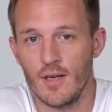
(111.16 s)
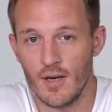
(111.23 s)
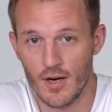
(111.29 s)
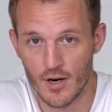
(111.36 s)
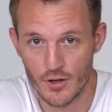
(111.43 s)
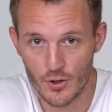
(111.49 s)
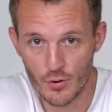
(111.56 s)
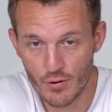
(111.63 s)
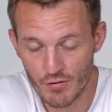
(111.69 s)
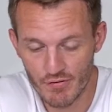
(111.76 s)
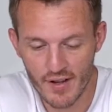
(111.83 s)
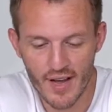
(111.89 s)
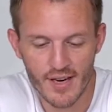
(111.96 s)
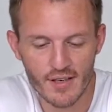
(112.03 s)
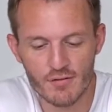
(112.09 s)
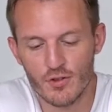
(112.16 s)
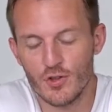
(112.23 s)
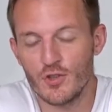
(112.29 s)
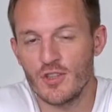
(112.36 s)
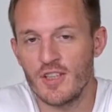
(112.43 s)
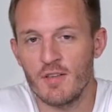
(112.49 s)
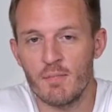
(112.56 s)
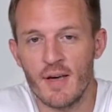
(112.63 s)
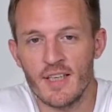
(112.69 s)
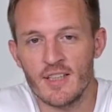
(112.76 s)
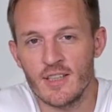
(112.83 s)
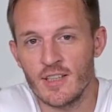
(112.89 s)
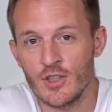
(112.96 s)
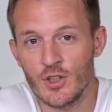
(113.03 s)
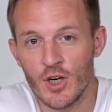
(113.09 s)
Are you a fan of using
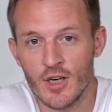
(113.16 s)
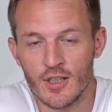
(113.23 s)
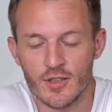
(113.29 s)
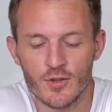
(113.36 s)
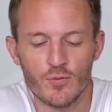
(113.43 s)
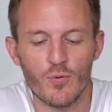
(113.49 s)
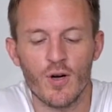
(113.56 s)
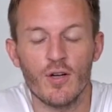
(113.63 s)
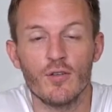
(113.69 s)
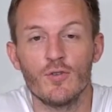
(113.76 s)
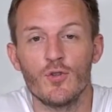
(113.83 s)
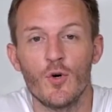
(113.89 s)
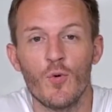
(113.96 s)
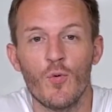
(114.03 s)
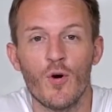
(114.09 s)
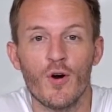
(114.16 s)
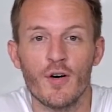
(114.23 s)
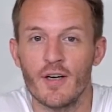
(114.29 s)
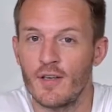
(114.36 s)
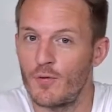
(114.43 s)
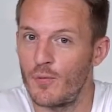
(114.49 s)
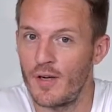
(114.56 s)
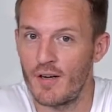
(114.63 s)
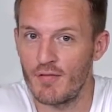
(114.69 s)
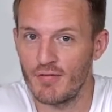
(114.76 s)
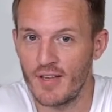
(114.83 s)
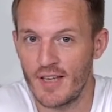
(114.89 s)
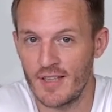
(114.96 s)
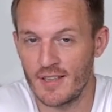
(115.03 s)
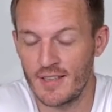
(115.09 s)
mason jars? Well, don't worry. We at
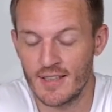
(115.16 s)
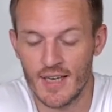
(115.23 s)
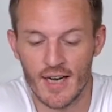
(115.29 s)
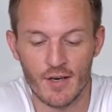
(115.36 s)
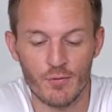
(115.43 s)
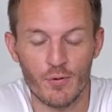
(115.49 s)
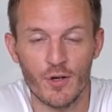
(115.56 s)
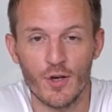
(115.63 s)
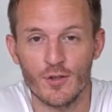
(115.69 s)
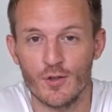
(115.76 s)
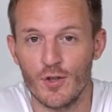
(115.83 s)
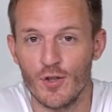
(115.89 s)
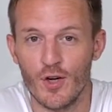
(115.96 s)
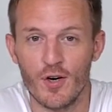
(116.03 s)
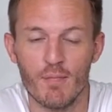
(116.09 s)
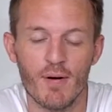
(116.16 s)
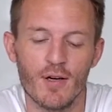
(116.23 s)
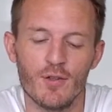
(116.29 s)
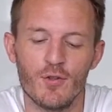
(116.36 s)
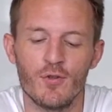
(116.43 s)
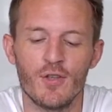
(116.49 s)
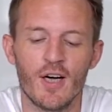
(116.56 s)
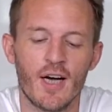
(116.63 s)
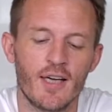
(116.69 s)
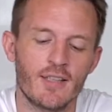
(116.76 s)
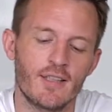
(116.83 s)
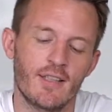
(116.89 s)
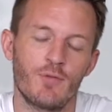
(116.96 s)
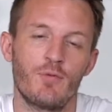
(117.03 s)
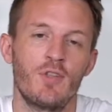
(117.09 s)
Flighted Design, we also thought about you
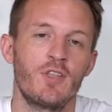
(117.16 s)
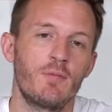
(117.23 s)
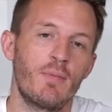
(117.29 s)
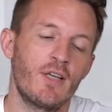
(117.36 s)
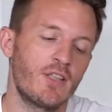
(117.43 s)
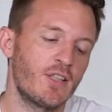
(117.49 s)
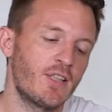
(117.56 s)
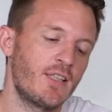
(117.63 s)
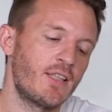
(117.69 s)
guys, and we specially